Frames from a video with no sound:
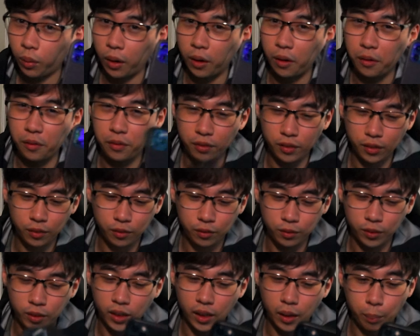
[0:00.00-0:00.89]
12
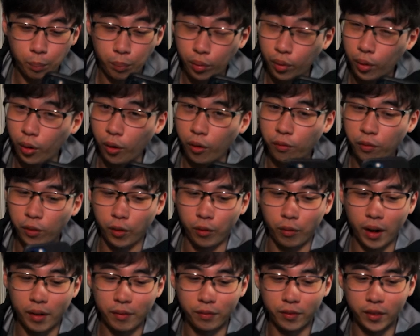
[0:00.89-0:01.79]
Pro for
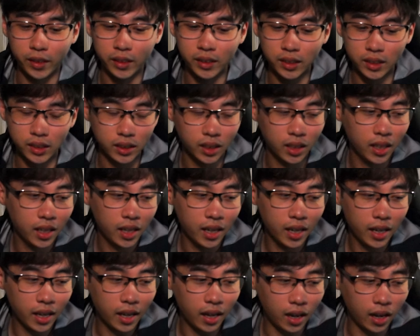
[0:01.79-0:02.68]
reference
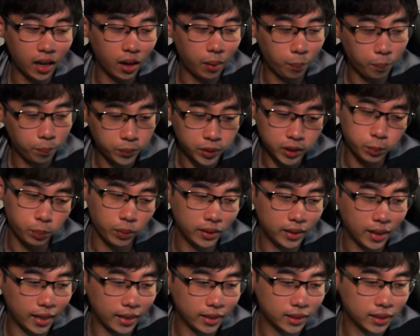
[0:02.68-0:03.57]
um, let's
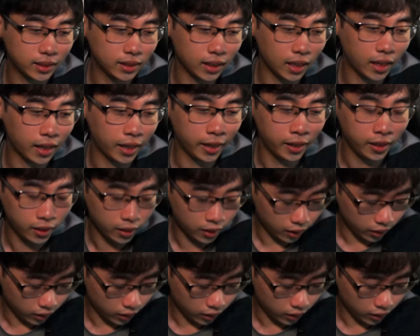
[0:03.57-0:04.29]
put that aside.